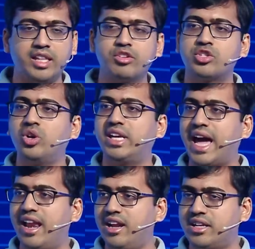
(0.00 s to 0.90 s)
And there was no
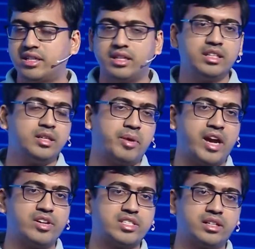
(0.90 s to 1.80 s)
talent in the
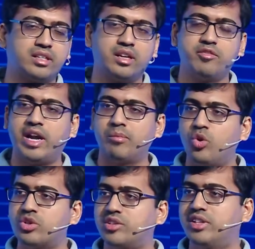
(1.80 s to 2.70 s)
private sector. In
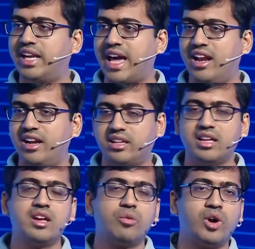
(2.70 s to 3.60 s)
fact, most of the talent
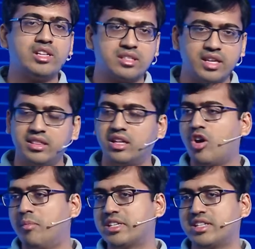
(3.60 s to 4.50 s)
was in the
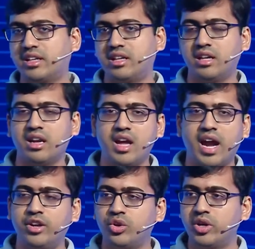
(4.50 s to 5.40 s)
government sector,
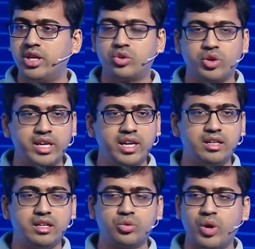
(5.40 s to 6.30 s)
and you need to
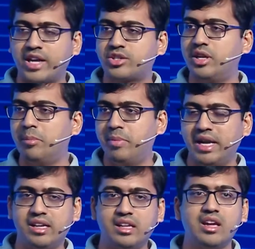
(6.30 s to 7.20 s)
need to actually
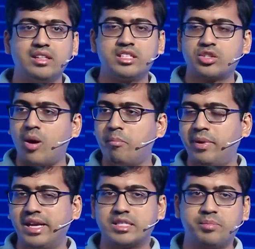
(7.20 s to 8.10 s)
build these
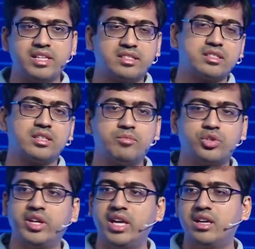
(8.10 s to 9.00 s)
complex space
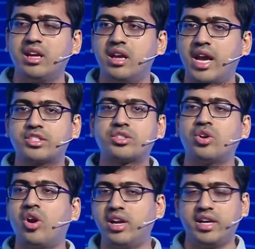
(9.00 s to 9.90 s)
systems, you need
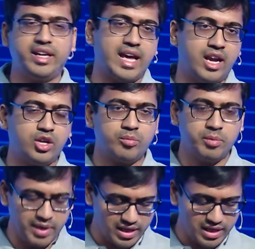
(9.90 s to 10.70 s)
extraordinary talent to be